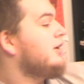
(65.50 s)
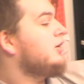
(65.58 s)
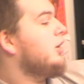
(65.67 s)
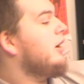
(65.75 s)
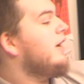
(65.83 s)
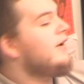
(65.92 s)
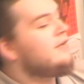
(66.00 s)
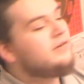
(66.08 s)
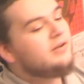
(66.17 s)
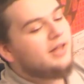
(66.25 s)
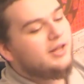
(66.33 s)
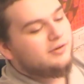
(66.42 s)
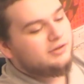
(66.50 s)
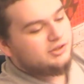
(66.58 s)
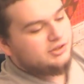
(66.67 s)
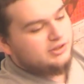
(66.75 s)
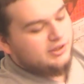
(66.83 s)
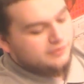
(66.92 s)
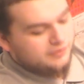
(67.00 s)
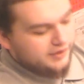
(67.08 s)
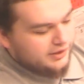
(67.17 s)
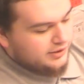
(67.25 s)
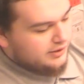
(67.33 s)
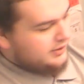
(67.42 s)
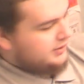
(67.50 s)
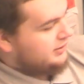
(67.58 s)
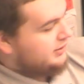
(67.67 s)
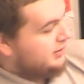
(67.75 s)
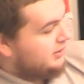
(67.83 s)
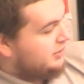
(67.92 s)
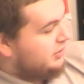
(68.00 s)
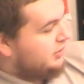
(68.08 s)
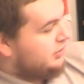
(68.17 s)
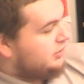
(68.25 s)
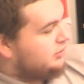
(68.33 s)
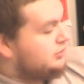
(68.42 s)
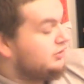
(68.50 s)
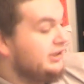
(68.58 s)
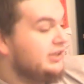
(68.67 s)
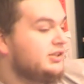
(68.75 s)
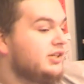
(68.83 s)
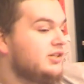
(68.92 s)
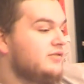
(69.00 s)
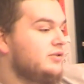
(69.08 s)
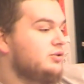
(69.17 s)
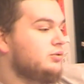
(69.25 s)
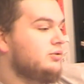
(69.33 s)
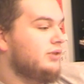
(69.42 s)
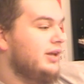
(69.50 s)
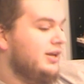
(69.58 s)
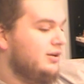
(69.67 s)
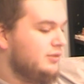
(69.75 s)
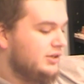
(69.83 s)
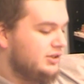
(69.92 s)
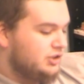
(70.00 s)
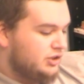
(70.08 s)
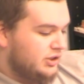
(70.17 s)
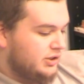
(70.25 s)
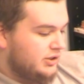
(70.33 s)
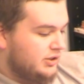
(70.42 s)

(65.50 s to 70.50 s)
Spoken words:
Now, every language is different, so each individual language